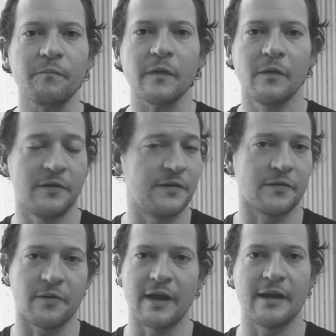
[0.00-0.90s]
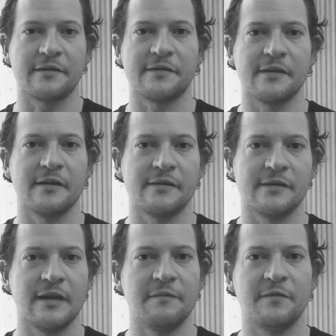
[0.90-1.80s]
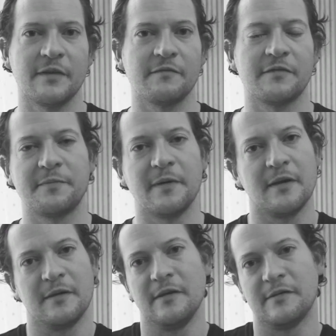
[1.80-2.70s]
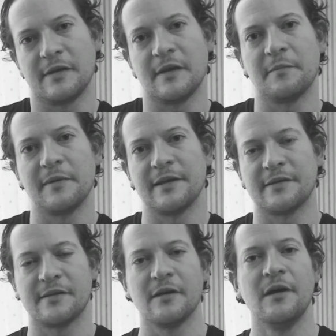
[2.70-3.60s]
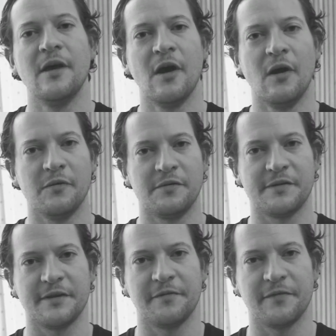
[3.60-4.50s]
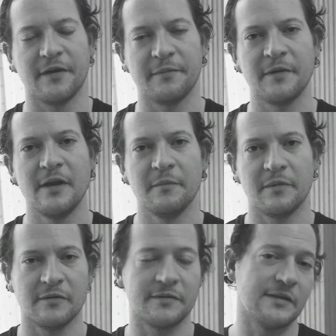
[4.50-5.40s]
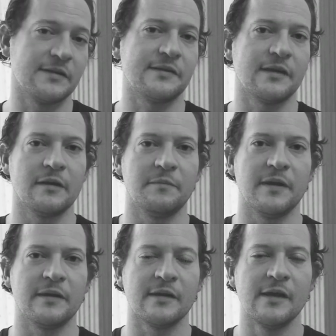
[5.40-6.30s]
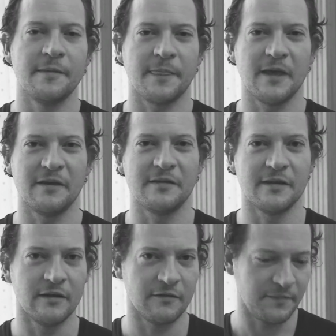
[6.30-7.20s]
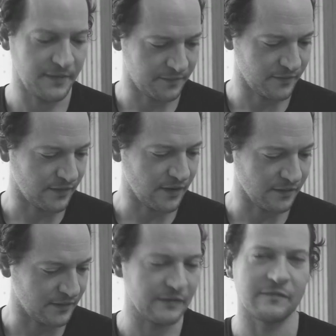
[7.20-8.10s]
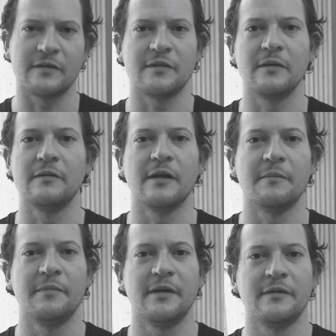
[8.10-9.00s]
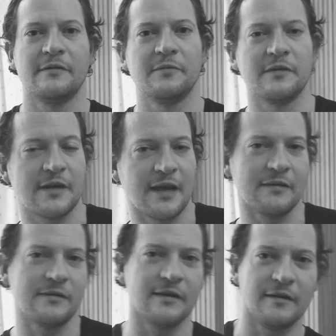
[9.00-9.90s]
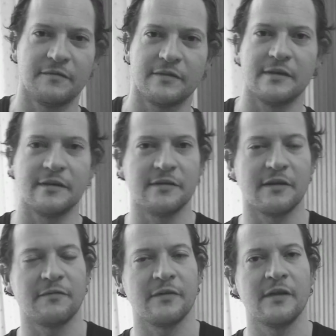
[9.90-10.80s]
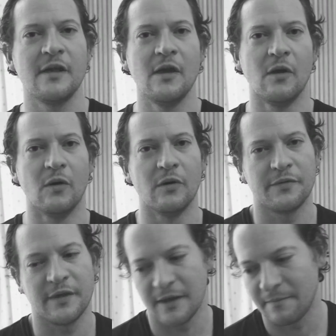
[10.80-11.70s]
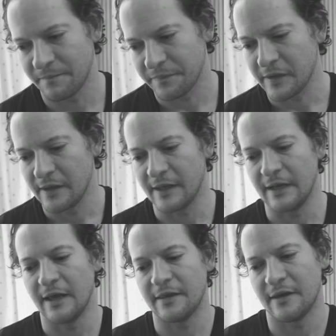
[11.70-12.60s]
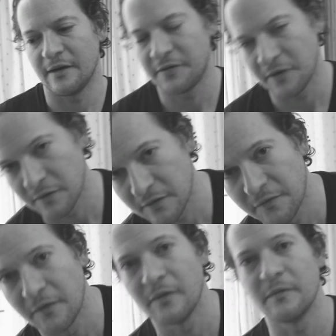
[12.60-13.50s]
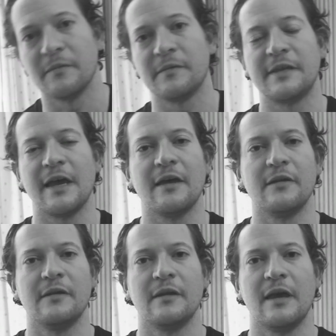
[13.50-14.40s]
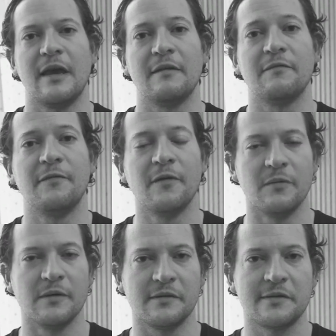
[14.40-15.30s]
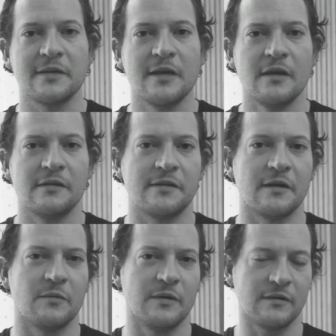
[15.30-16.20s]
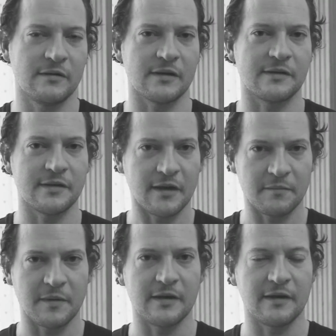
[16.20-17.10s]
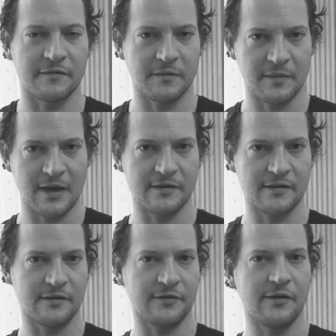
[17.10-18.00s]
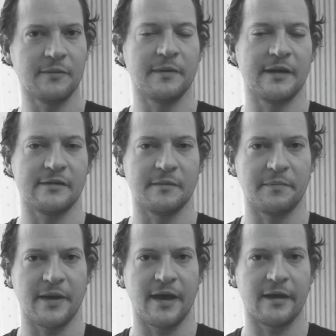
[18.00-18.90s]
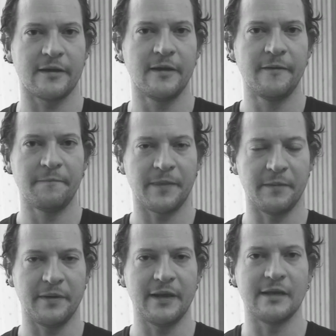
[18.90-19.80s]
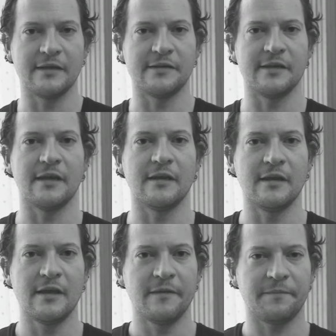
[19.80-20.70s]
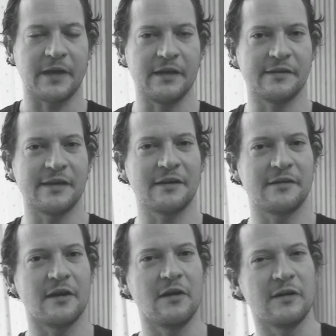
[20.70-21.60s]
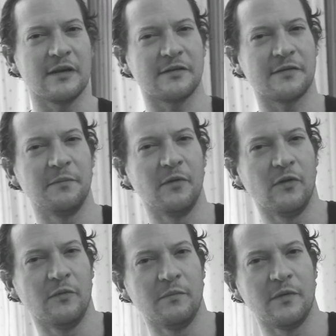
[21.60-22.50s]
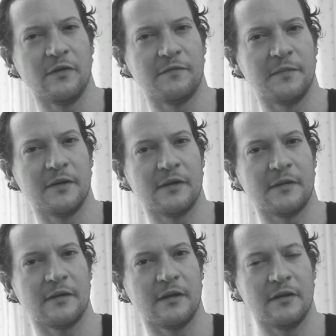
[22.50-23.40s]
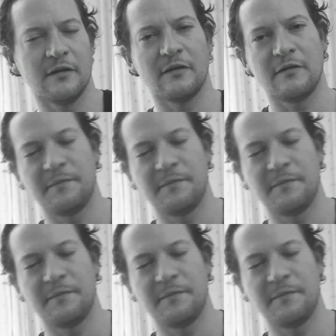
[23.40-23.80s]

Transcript: which is a great exercise, lengthening of the spine using the obliques to hold yourself up, but also the side bend. Now you see a lot of people hold either two dumbbells which cantilevers each other, or they let their shoulders fall down and forwards. So when you're doing a side bend, you have to imagine the shoulder blades are back, the belly is in, and it's actually only a small movement. A lot of